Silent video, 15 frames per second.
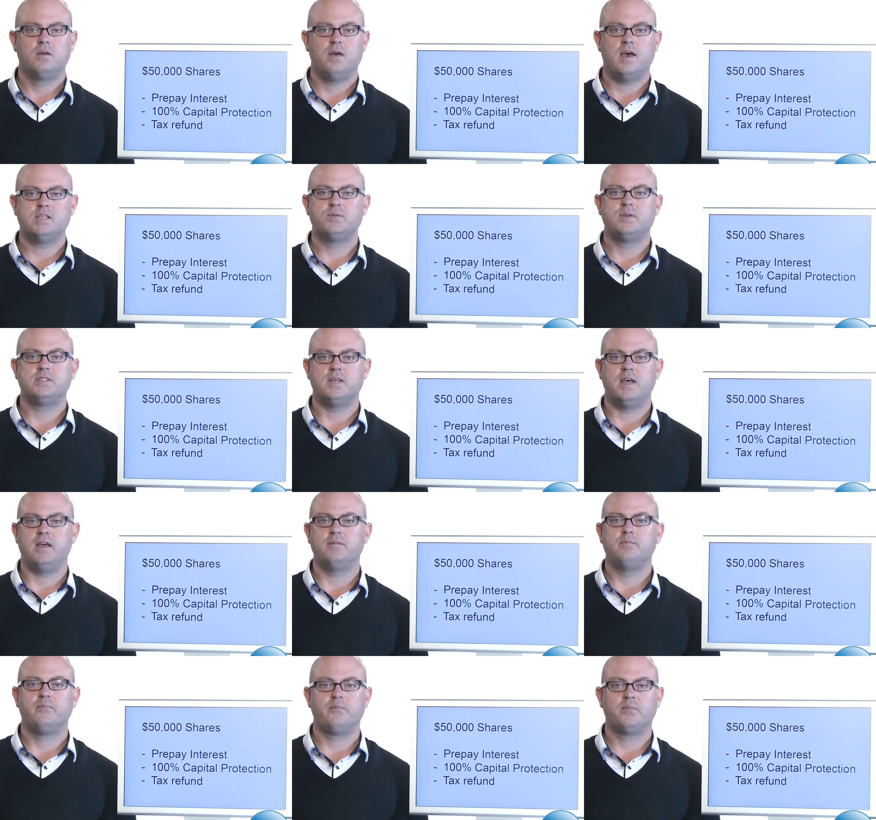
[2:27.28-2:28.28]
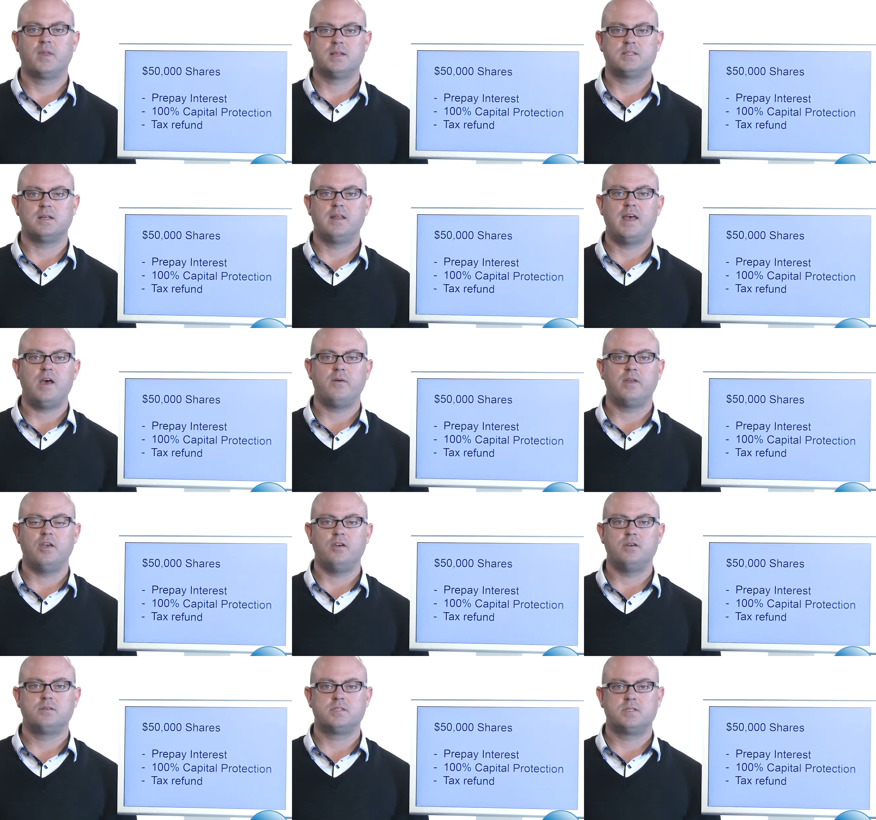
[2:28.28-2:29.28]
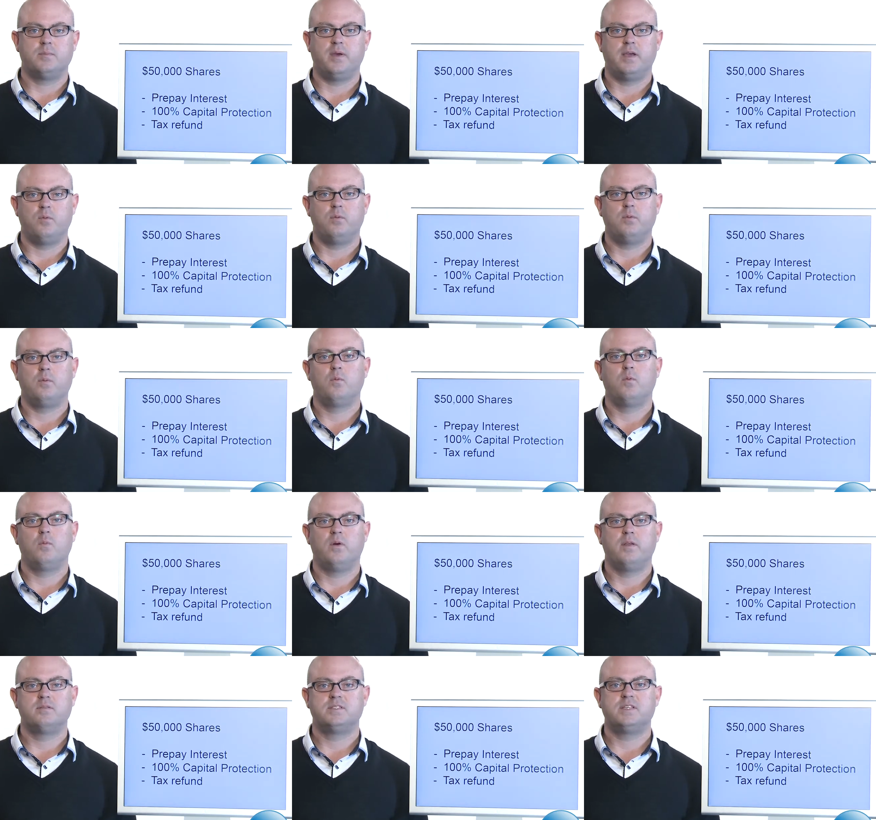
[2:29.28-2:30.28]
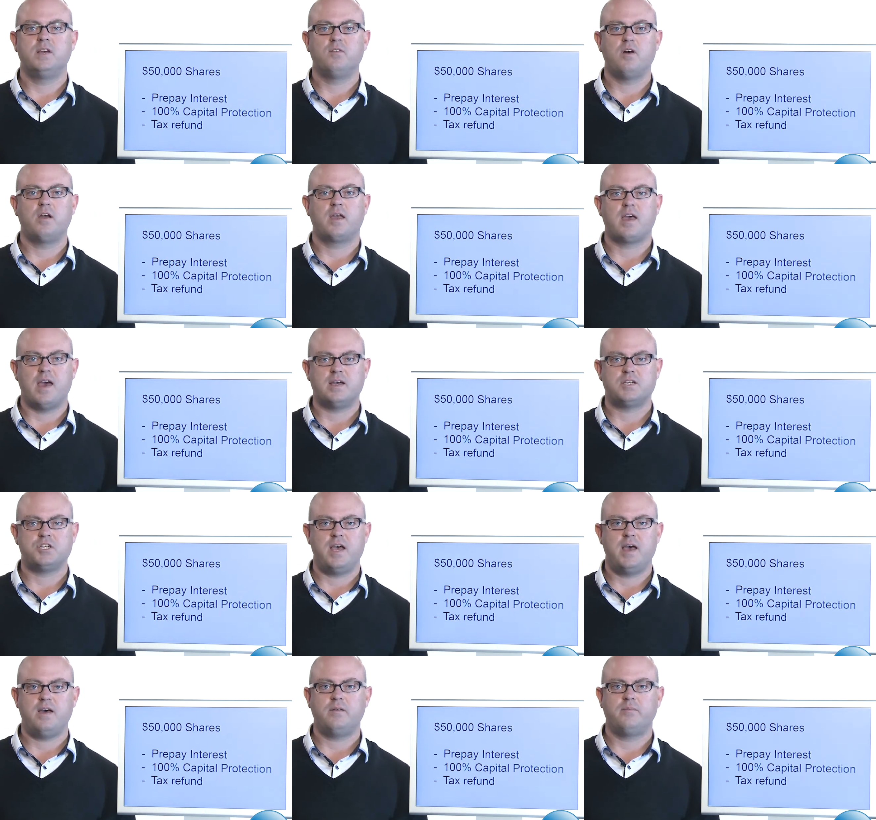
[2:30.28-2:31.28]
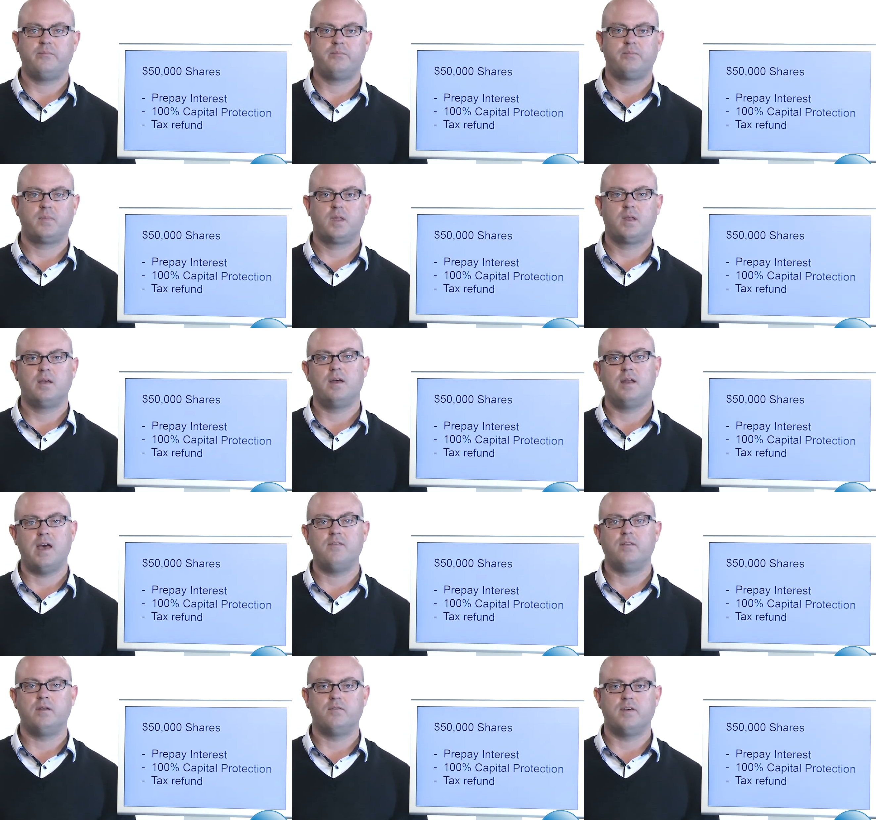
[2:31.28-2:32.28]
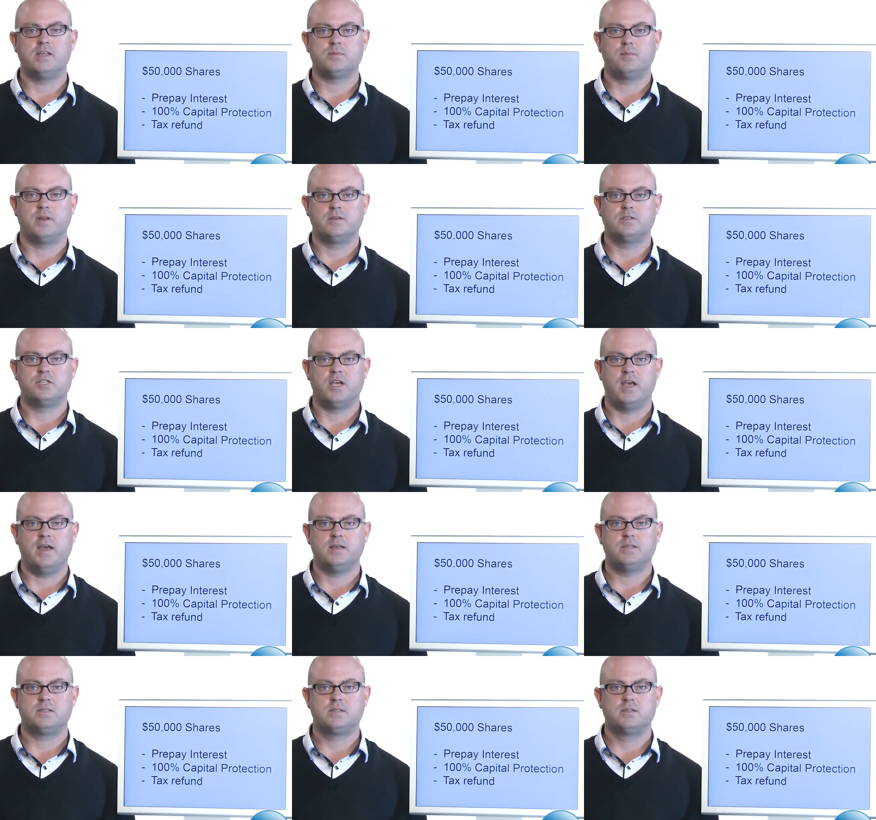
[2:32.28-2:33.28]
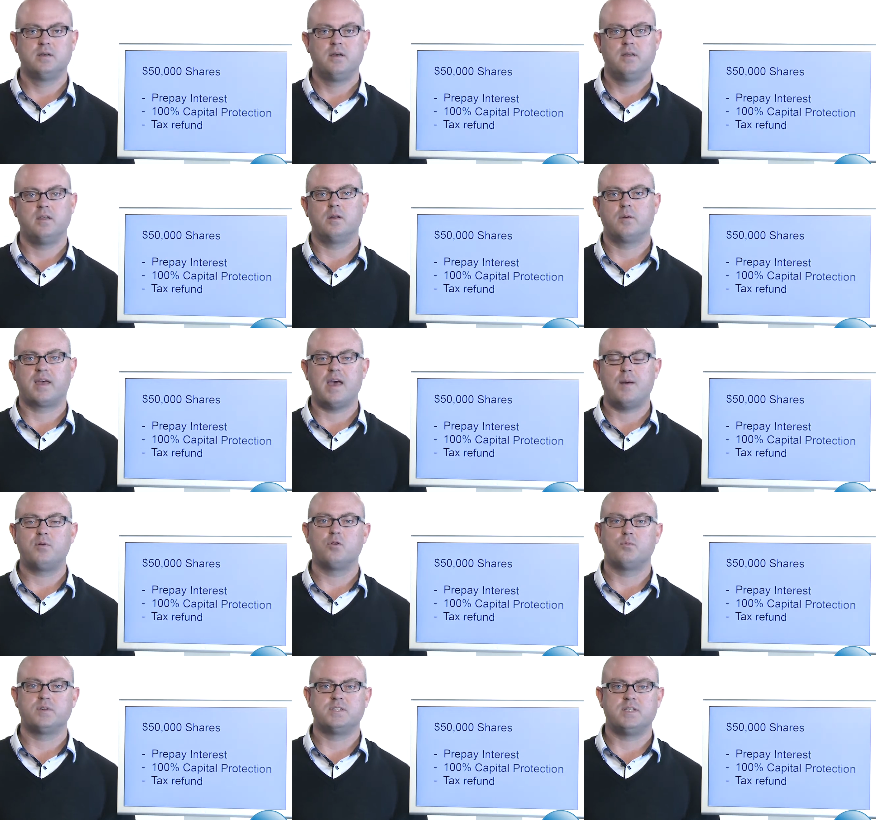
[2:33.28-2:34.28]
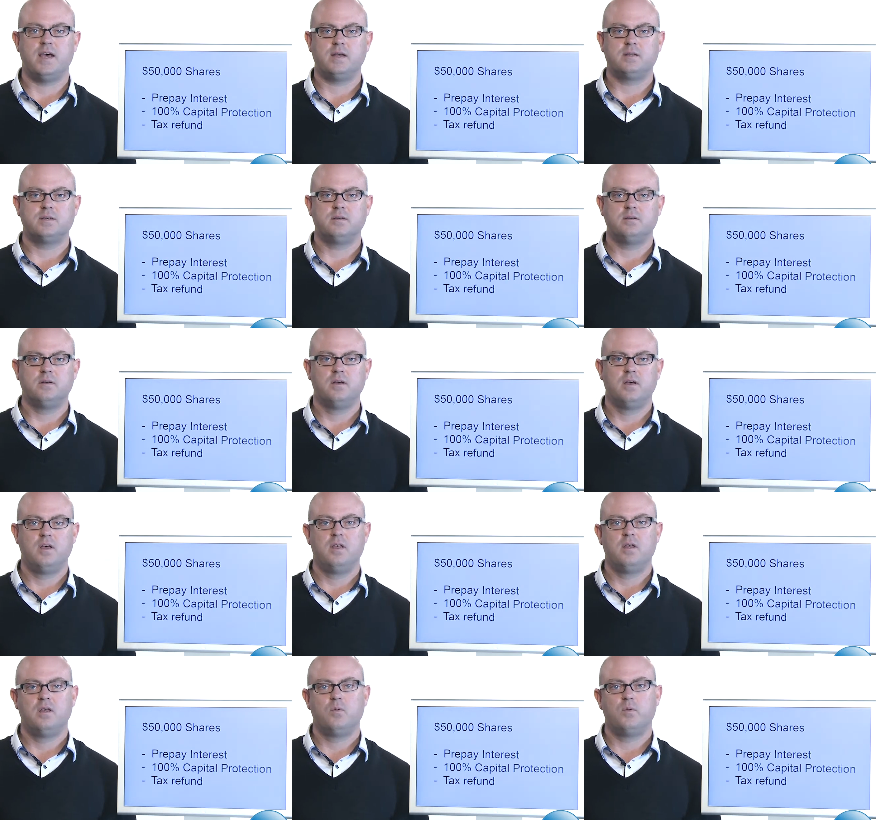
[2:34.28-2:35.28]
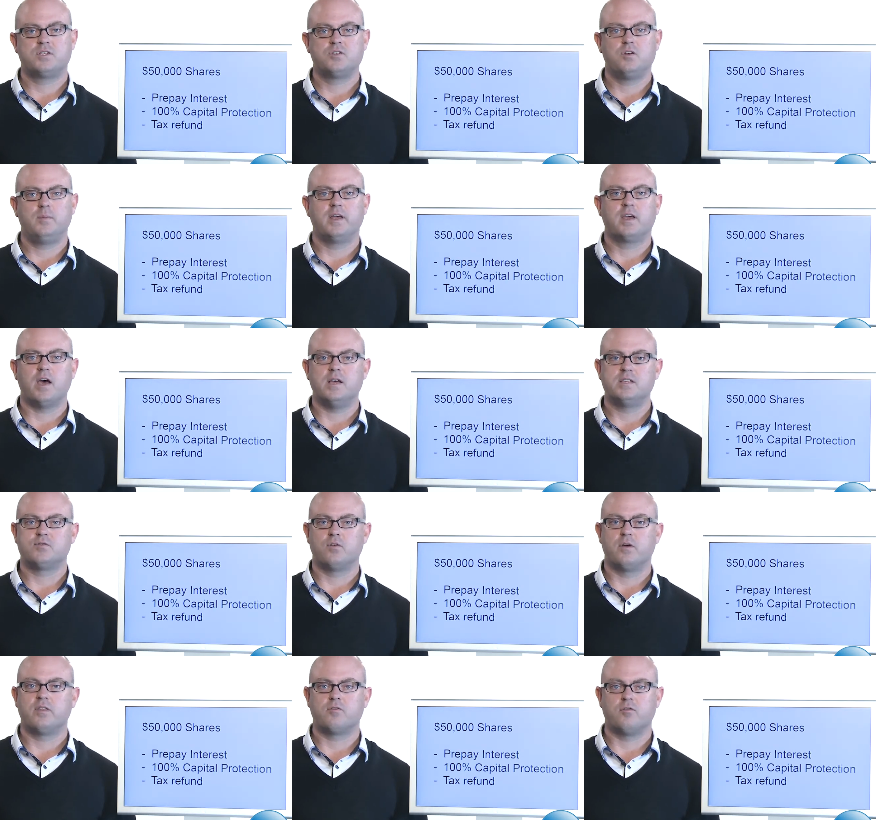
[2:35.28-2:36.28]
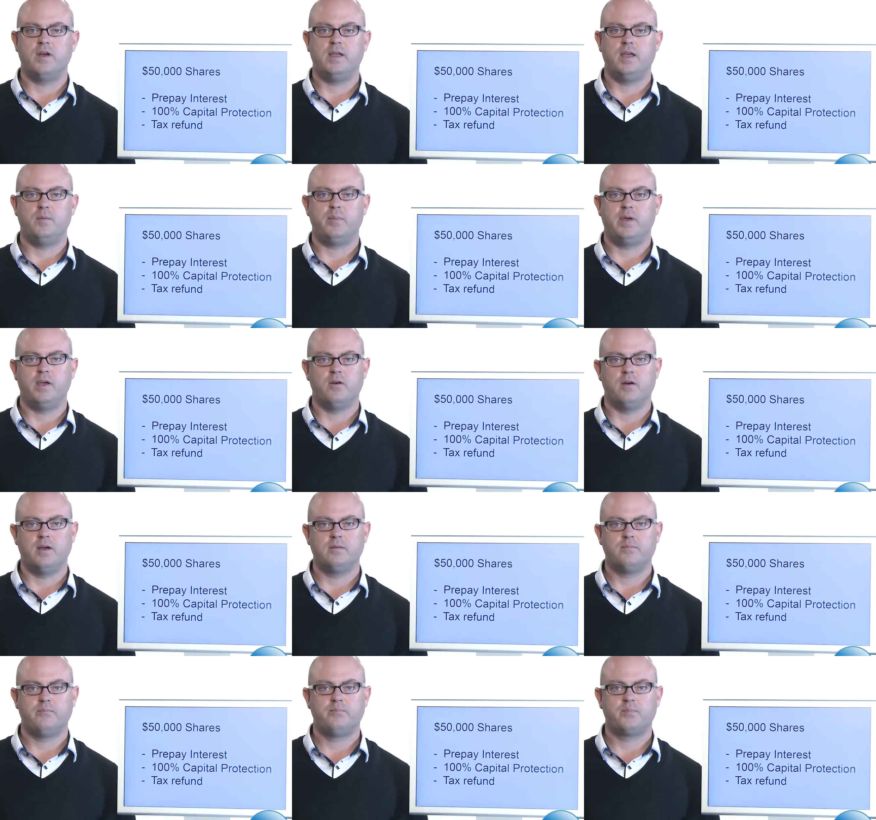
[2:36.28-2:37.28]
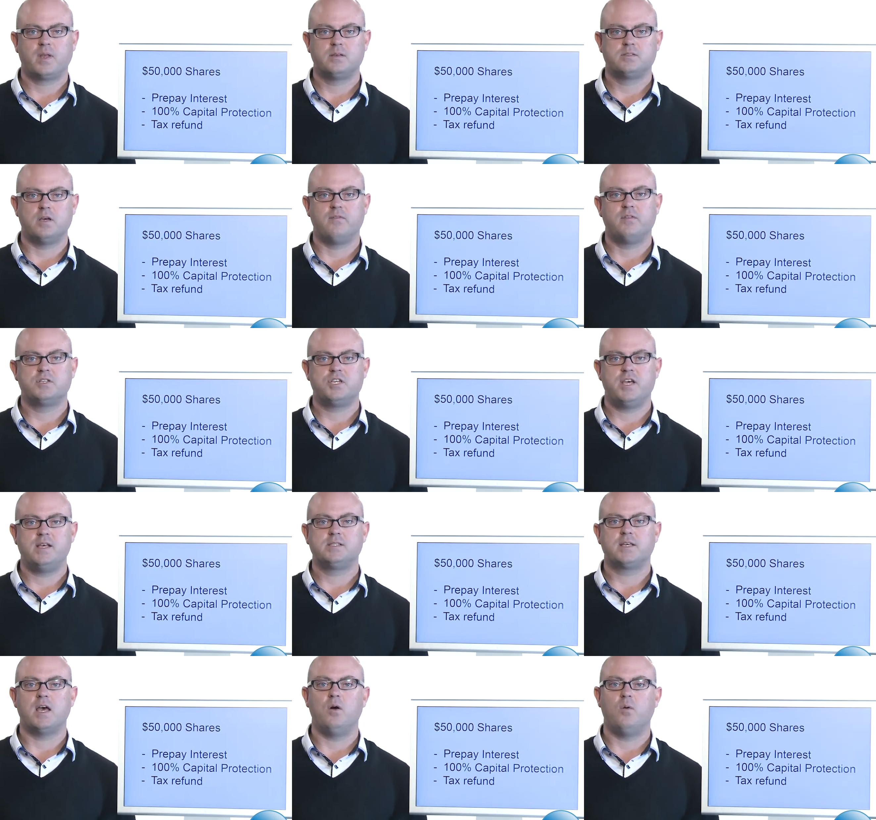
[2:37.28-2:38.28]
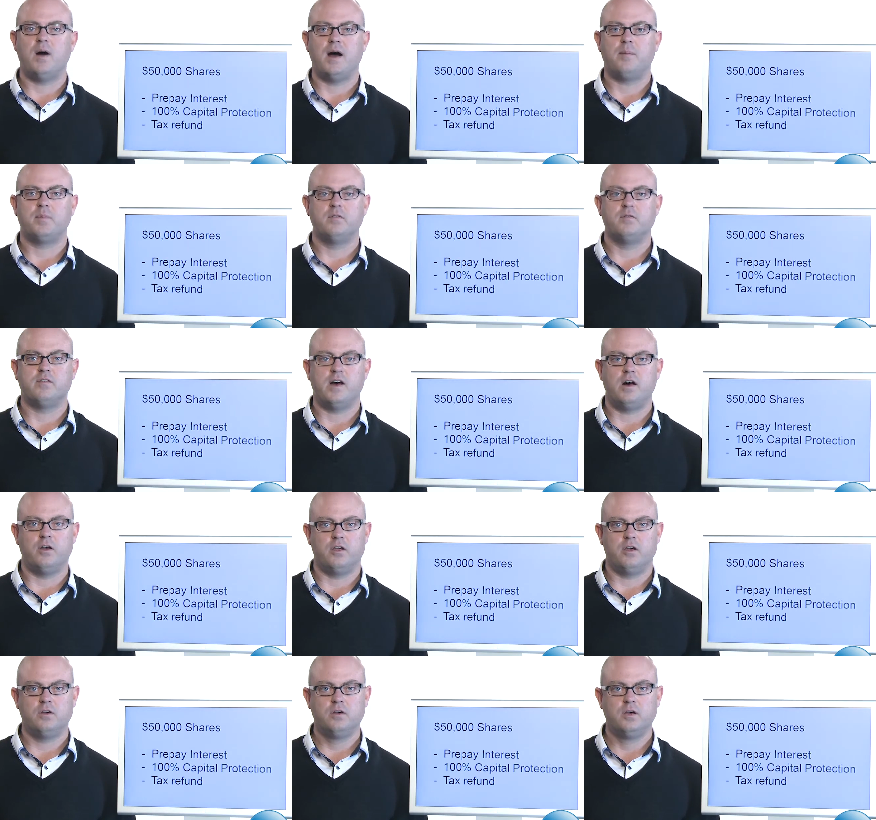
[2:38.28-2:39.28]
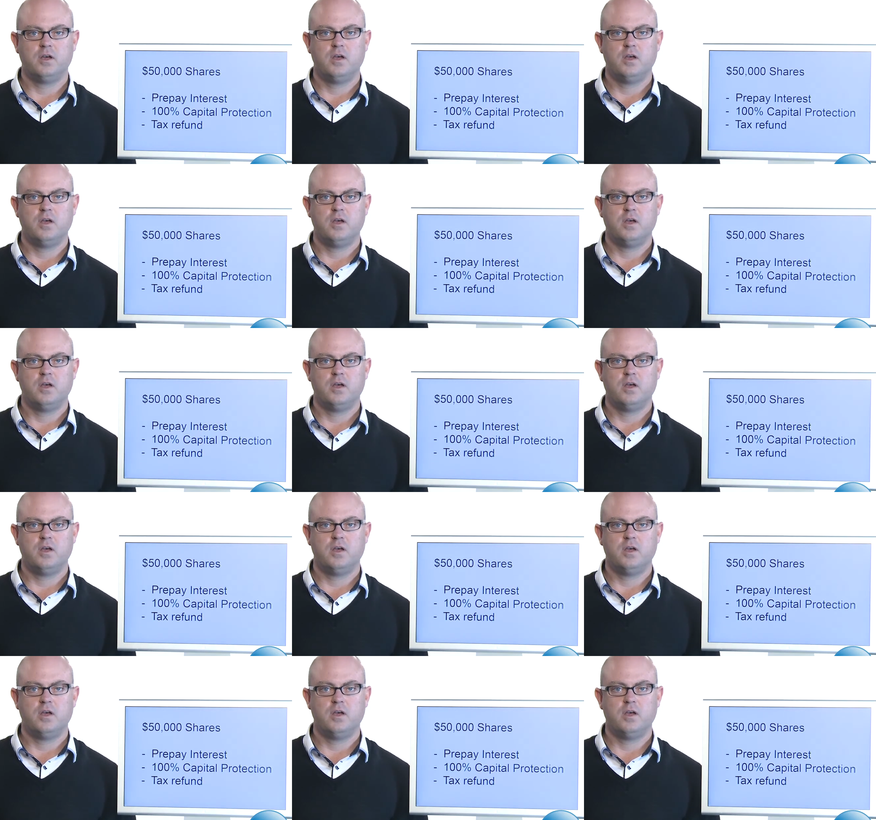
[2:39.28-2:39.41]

As we said, it's allowing you to be with zero cash out and have an investment in shares that are capital protected, which normally goes for a 3-year period. So if the shares go up in value,